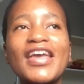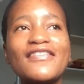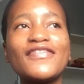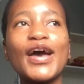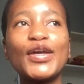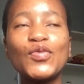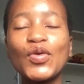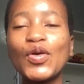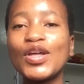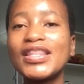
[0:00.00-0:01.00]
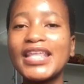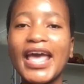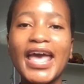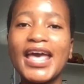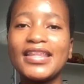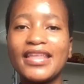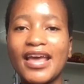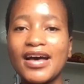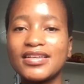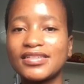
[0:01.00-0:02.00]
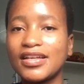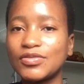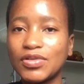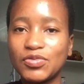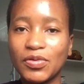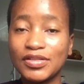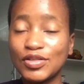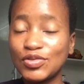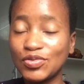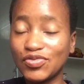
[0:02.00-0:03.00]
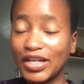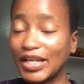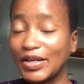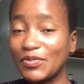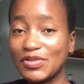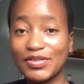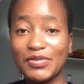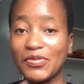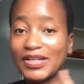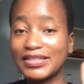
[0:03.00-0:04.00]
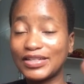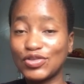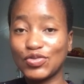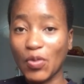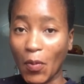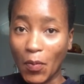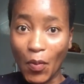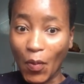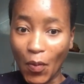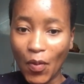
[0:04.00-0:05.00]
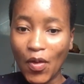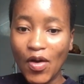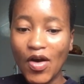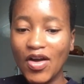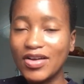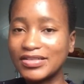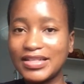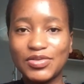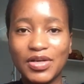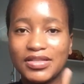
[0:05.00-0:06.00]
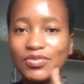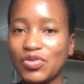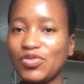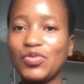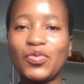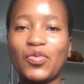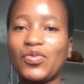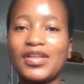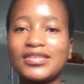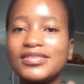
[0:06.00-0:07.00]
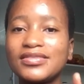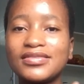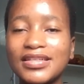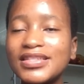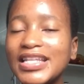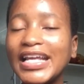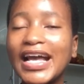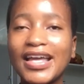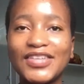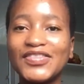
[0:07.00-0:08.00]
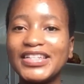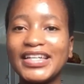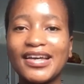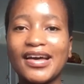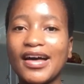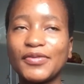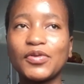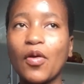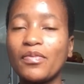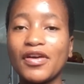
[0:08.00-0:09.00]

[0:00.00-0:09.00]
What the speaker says: Okay, fine. We got there. They asked us what we wanted to drink. We said you wanted strong pool. Because this was we knew, that's the kind of liquor or